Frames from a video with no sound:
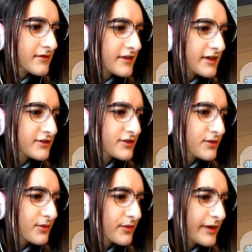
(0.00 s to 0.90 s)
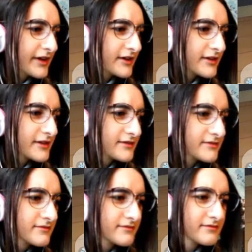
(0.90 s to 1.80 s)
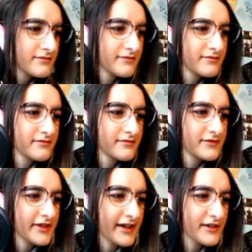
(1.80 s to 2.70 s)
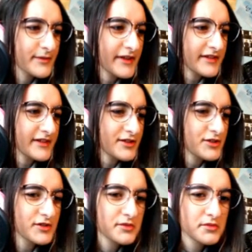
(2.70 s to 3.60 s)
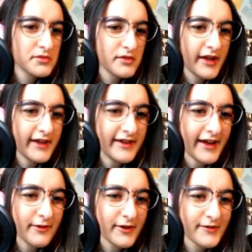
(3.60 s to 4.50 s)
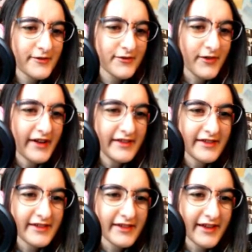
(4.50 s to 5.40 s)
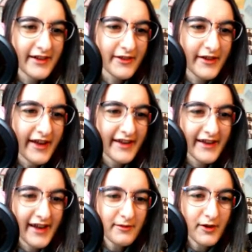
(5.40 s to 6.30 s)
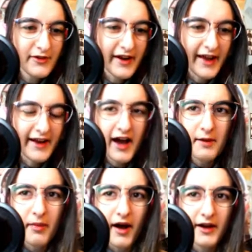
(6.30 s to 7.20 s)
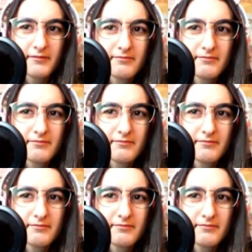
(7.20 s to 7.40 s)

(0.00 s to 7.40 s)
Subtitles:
that's so weird. Text message? He and I were friends the other day. He came over and had hot pot.